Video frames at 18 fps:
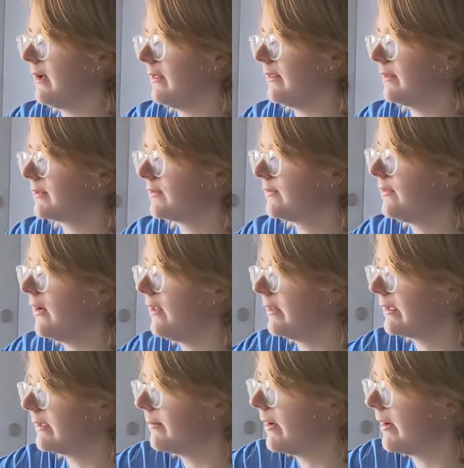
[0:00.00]
that's
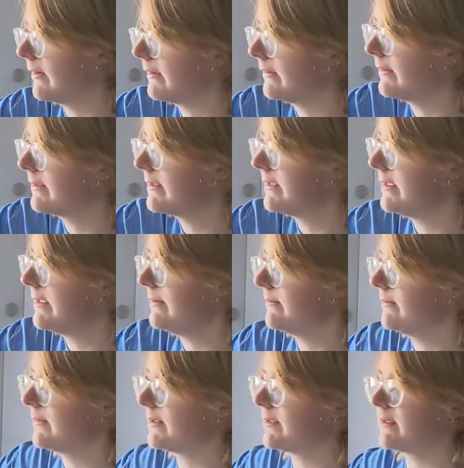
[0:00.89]
falling apart at the
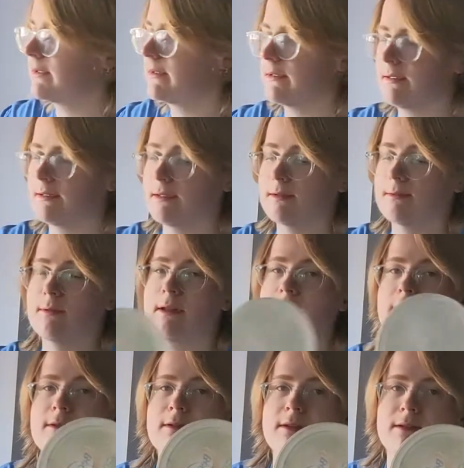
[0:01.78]
seams. This is
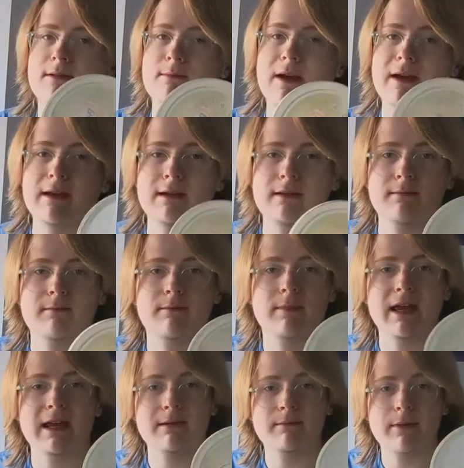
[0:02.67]
what I use as my
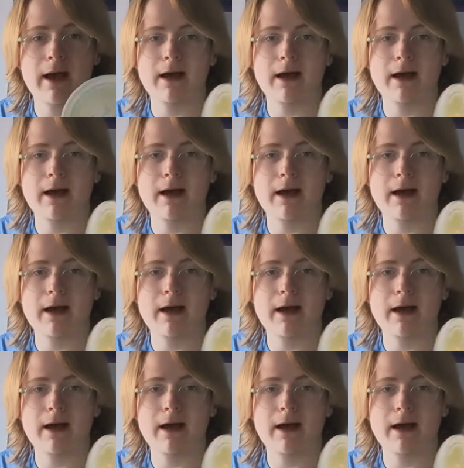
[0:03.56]
paint